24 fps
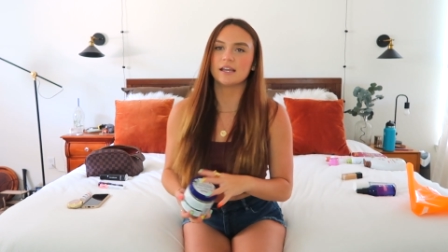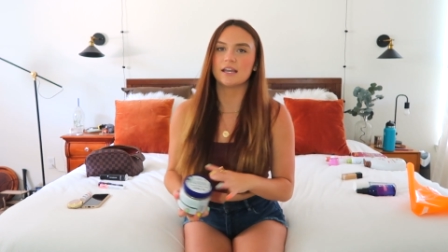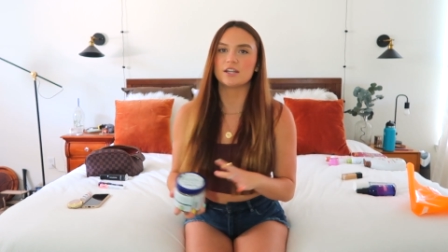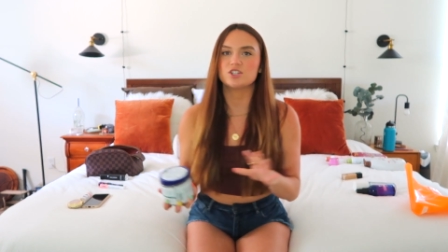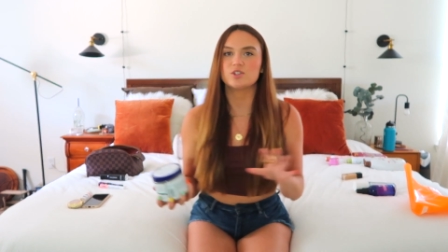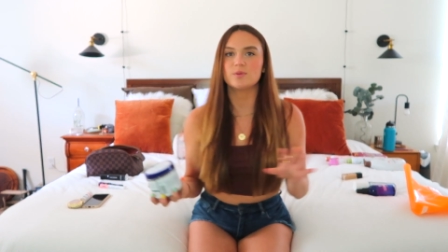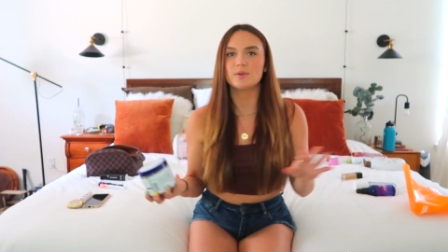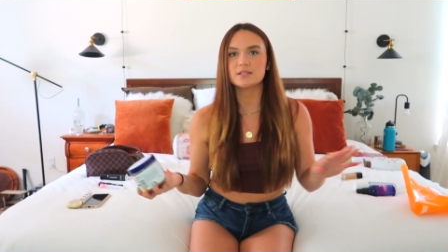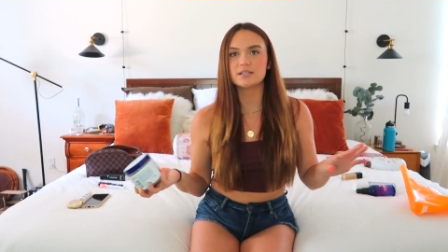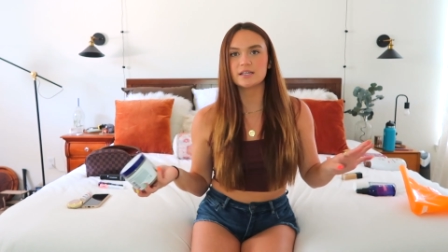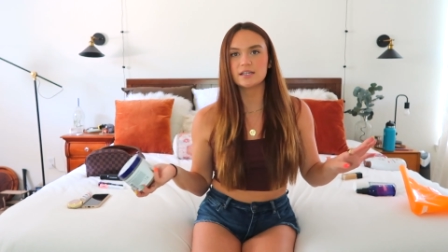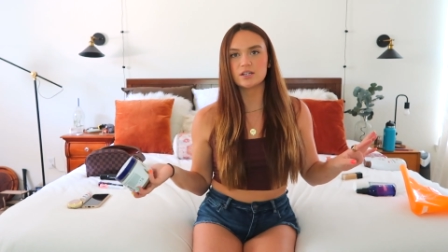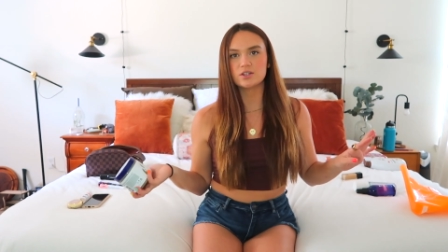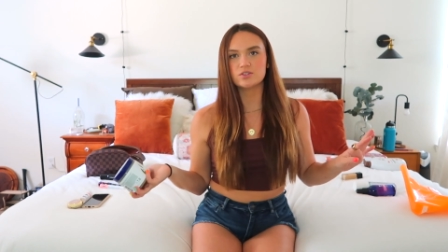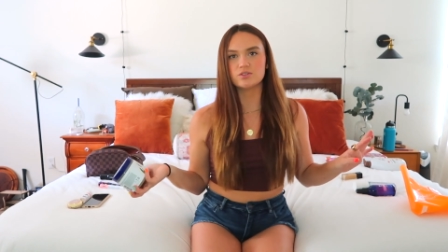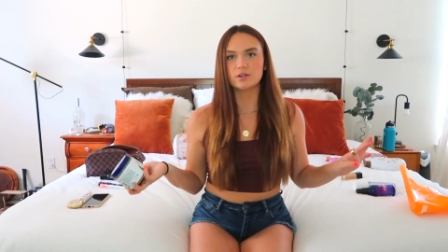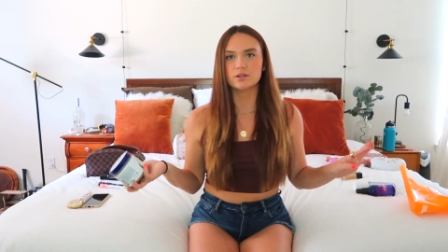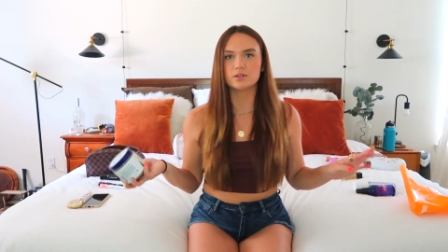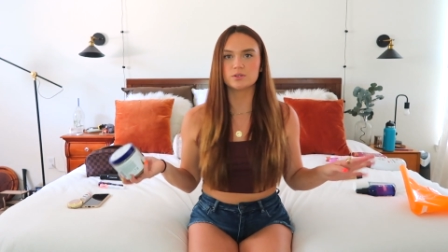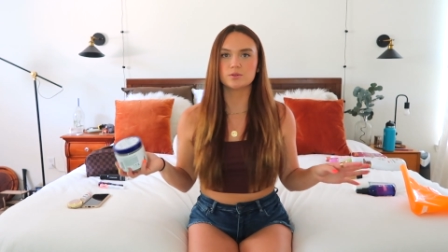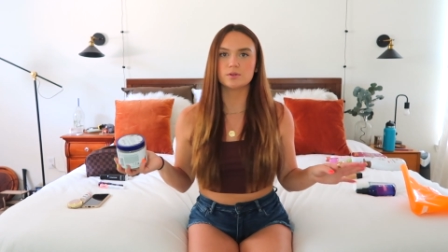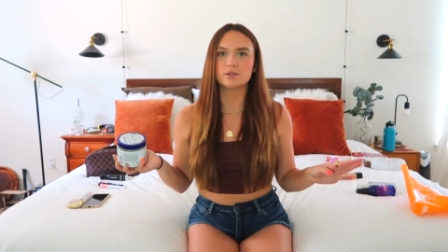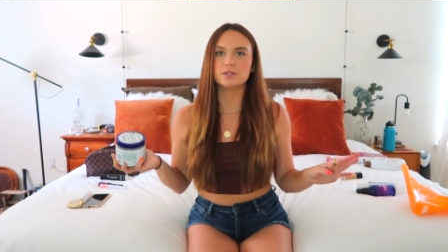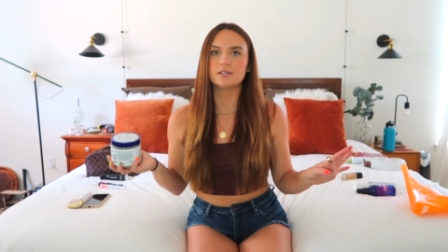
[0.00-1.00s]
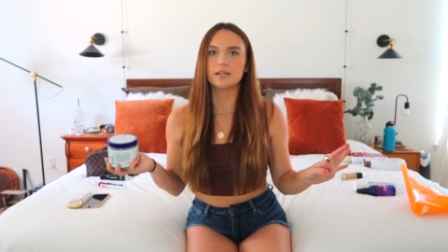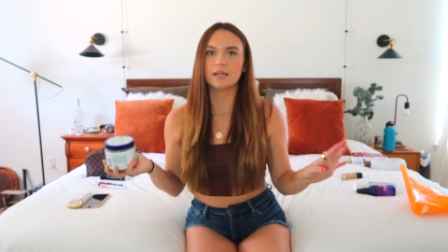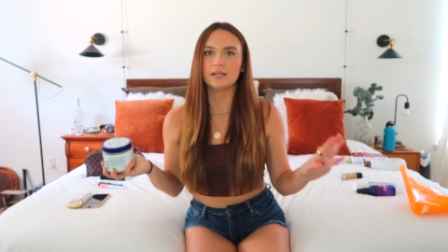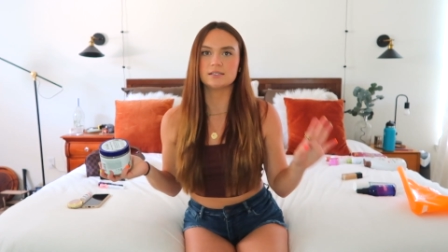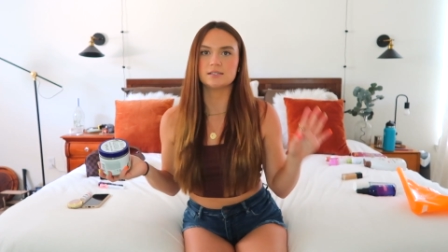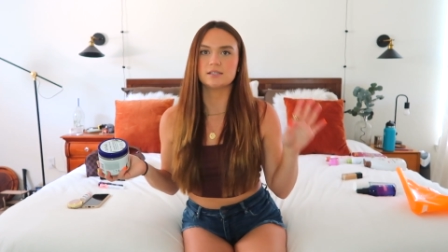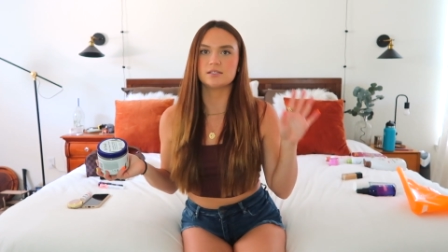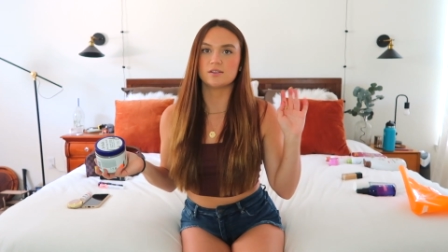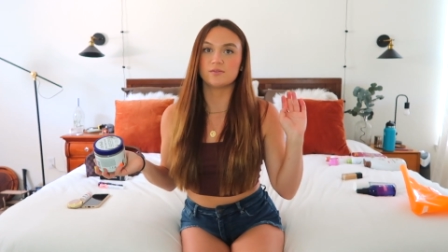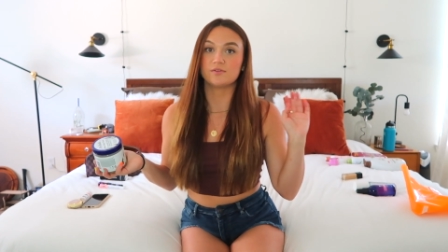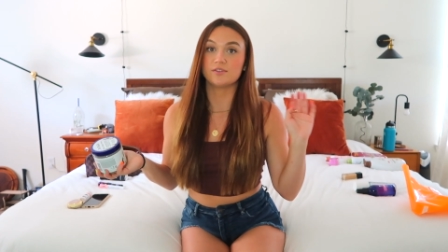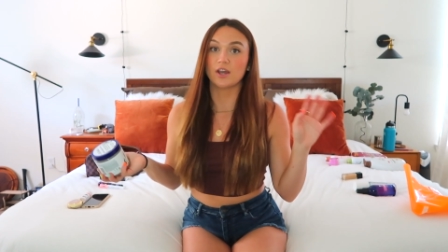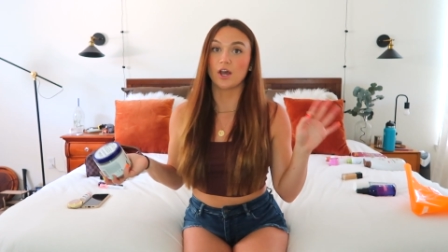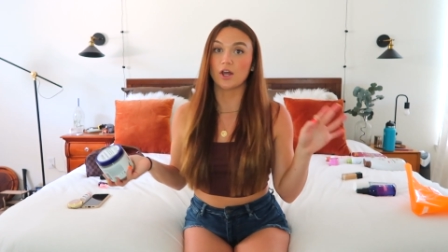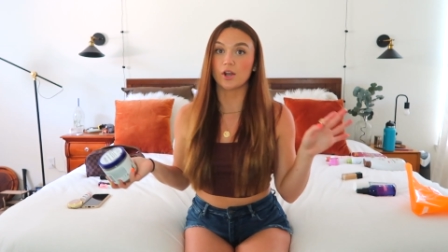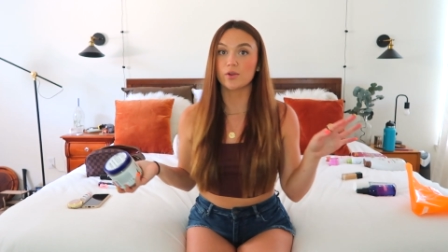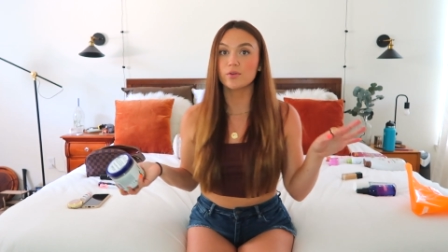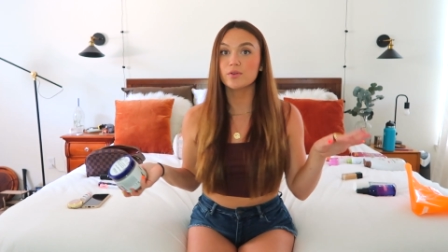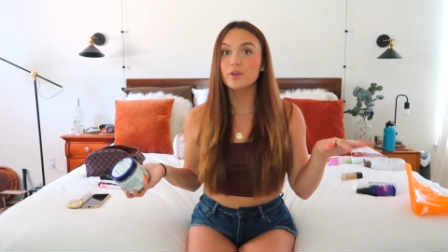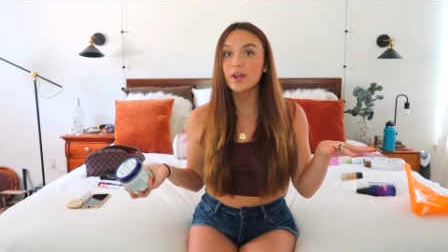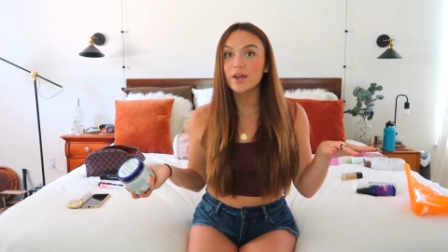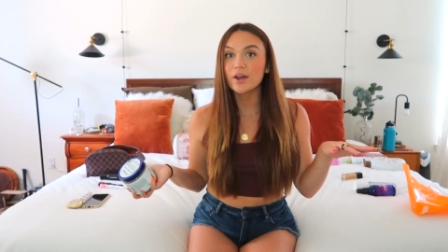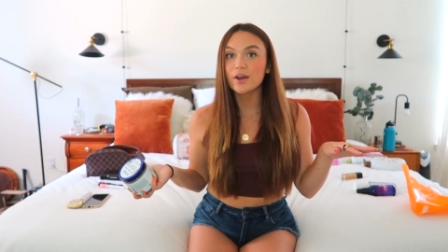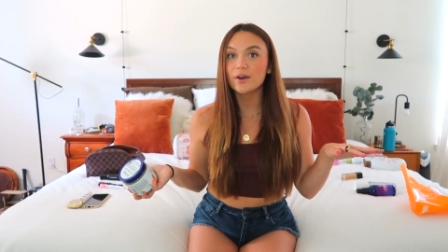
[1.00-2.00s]
HEB's like a drugstore in Texas if y'all
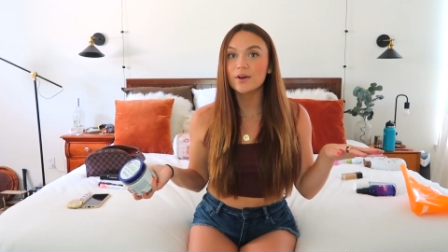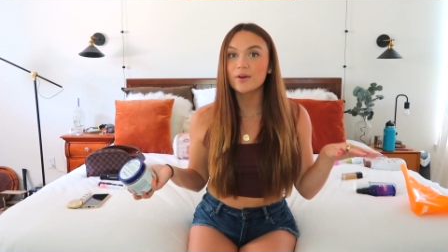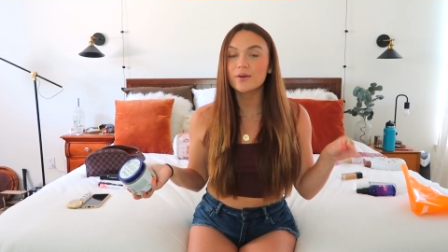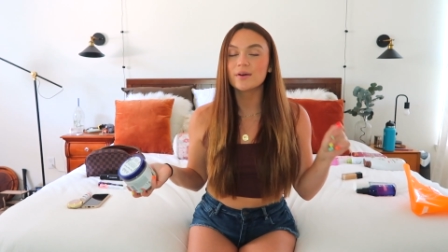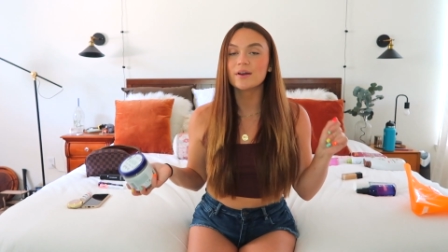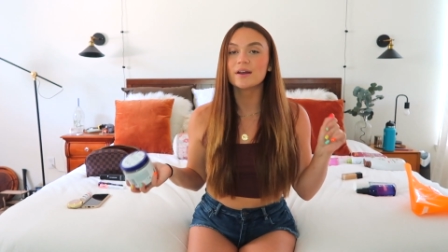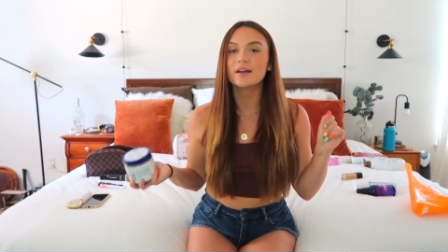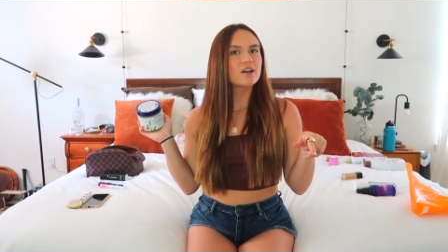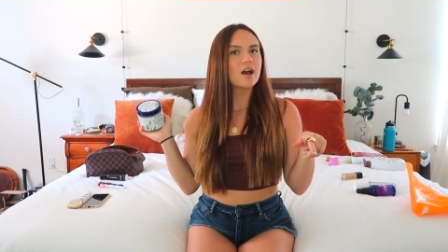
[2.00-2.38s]
don't know.